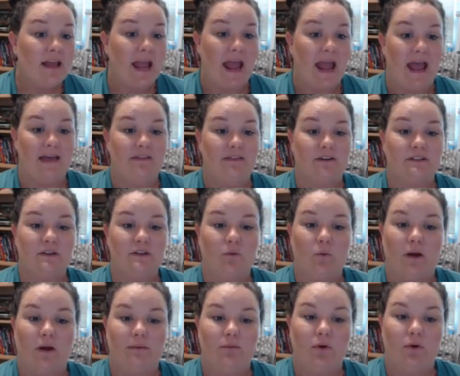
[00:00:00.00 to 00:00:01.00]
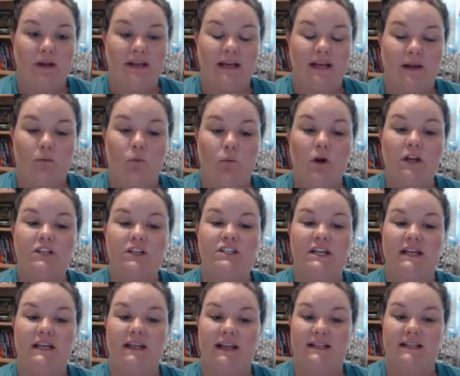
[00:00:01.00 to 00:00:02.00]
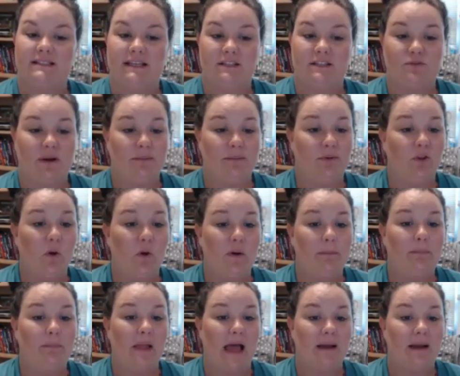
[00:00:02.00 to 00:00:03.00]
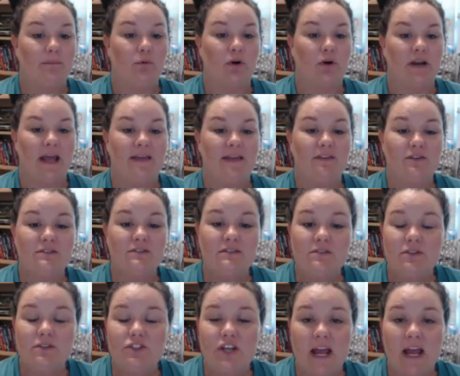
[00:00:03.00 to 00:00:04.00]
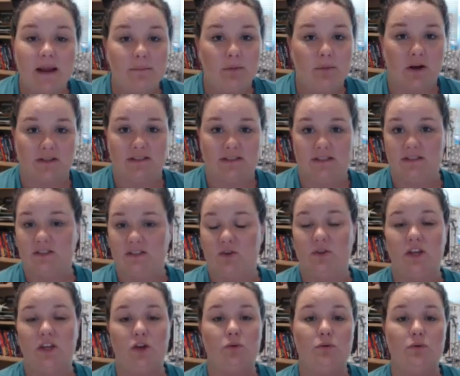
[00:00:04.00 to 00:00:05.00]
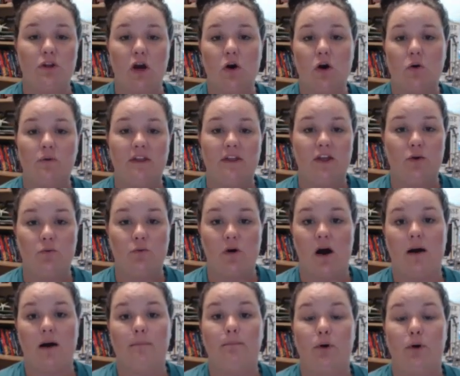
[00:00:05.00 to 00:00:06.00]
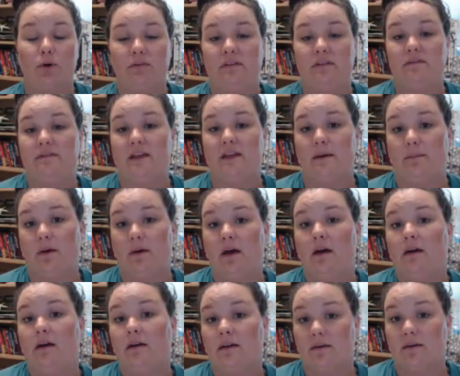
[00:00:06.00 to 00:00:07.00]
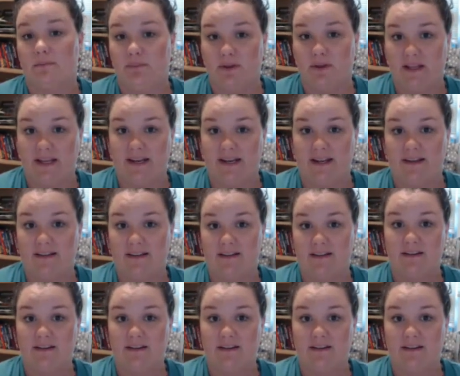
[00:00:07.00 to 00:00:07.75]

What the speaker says: and there's a 1.9 worksheet, and it says right below it Blackboard, and there's little check boxes so that you know that you got both of them completed.